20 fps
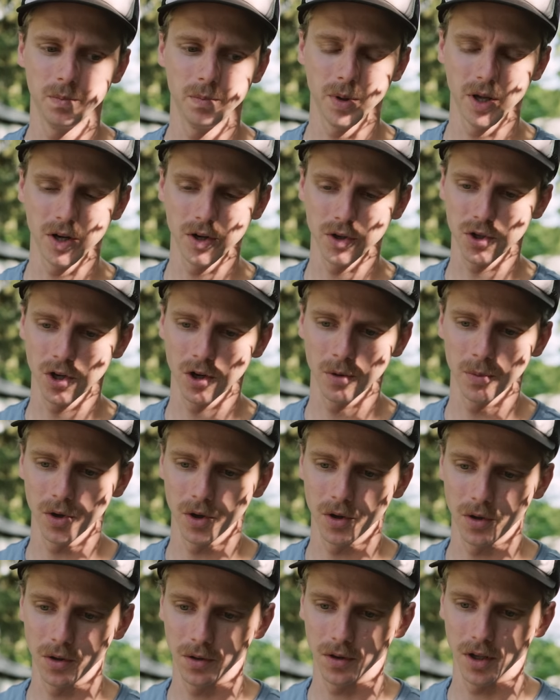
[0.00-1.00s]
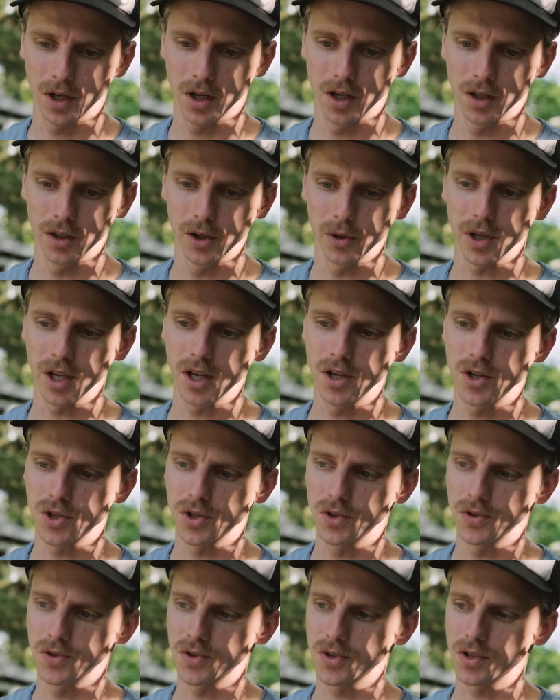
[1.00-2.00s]
better terminal
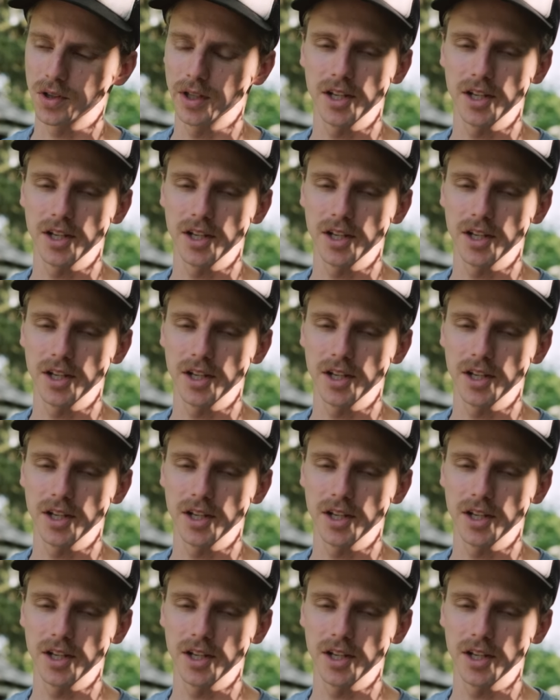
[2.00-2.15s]
locations,